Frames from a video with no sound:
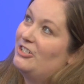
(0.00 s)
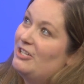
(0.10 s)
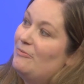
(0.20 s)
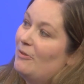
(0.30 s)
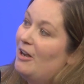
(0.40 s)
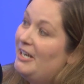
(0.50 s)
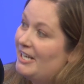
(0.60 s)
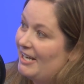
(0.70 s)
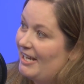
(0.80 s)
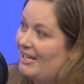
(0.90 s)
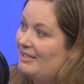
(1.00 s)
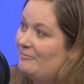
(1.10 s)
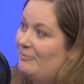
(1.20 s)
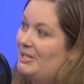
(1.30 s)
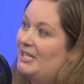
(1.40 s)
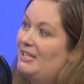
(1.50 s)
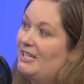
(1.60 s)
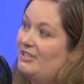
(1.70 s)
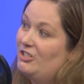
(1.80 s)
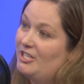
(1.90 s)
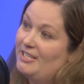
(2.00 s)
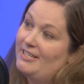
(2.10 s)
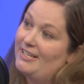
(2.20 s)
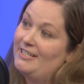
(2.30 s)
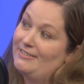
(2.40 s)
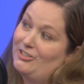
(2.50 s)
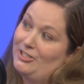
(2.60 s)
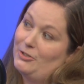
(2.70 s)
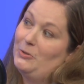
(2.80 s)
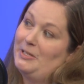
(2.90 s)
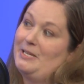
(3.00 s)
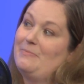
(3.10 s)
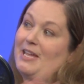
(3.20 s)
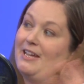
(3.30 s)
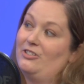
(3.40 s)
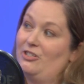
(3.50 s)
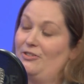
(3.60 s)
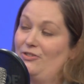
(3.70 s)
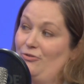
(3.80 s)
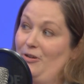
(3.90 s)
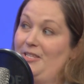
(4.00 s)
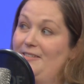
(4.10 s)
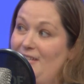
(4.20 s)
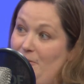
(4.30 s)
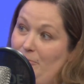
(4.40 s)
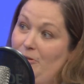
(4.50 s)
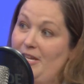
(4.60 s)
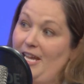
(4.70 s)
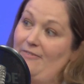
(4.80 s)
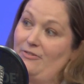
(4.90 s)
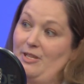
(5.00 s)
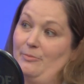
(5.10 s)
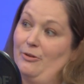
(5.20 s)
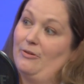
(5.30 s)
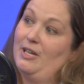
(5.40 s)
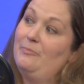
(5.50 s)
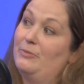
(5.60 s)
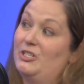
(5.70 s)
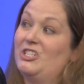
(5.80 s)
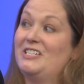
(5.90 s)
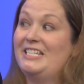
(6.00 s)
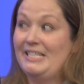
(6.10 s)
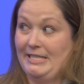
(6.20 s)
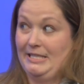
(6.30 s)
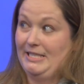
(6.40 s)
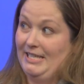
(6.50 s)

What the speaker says: She wanted it, but then she told him that she destroyed the sample like after they broke up, but she didn't.